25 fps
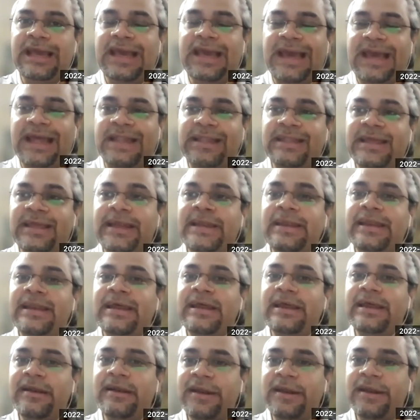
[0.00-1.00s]
and then
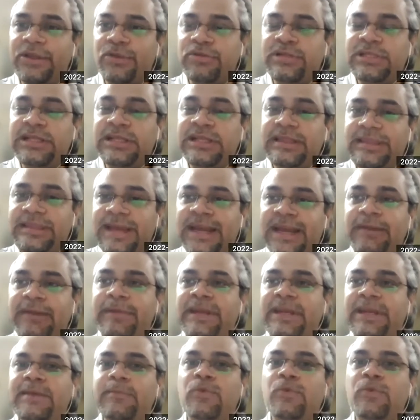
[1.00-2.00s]
reducing that
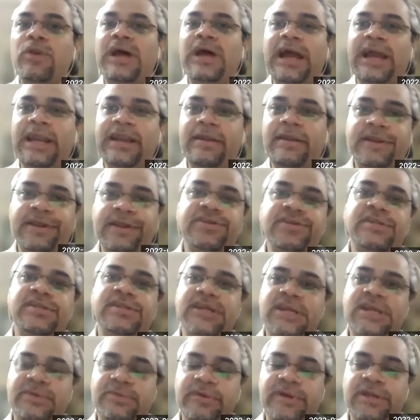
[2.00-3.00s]
many more
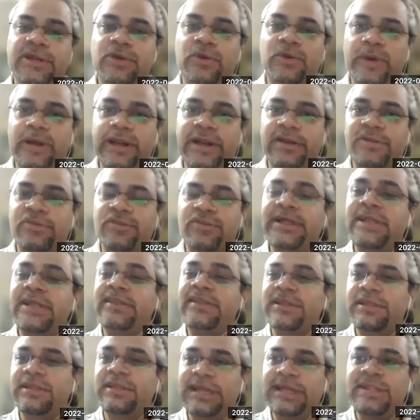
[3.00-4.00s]
iterations that were required. So
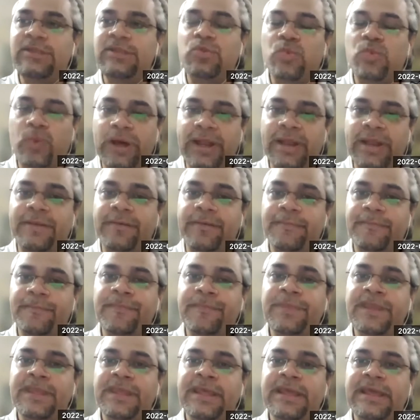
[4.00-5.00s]
that's one
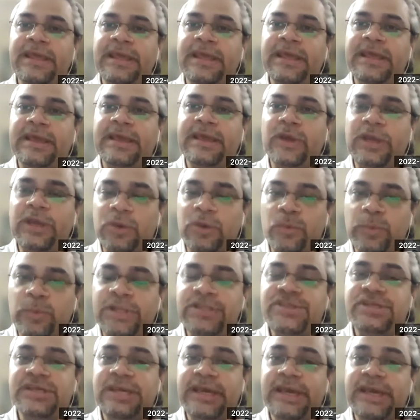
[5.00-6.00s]
in
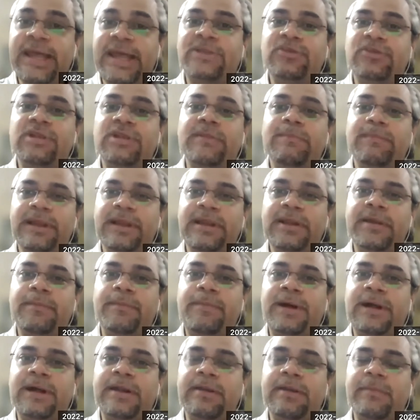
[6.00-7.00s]
which AI actually played a
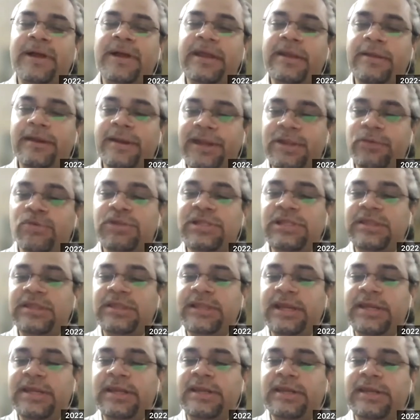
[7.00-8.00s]
part by reducing
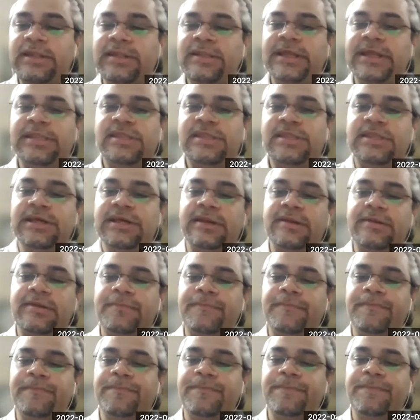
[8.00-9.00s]
that set.
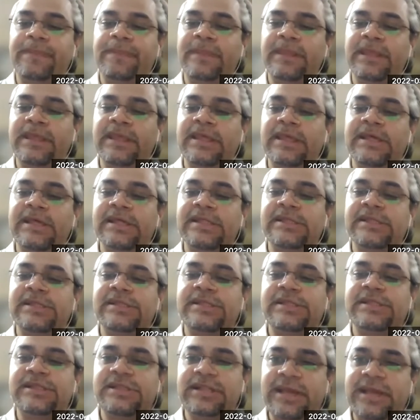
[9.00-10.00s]

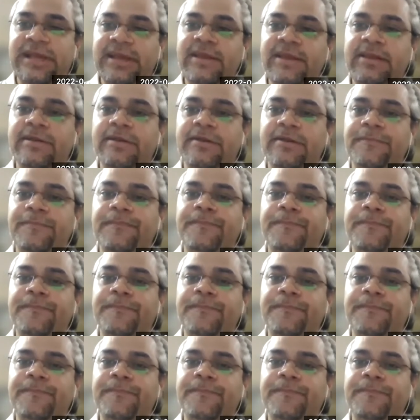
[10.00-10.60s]
Second,